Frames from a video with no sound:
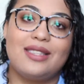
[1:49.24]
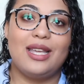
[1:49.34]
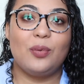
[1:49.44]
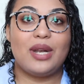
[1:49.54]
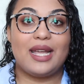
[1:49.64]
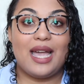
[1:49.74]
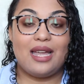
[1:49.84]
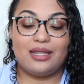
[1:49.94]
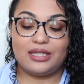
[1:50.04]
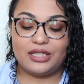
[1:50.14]
So then when I get
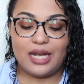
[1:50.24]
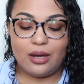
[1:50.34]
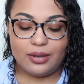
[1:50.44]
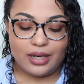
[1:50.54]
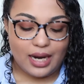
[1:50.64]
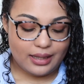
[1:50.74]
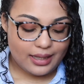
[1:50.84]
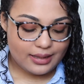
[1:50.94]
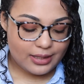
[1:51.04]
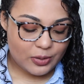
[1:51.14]
out of the shower, I
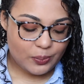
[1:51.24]
like to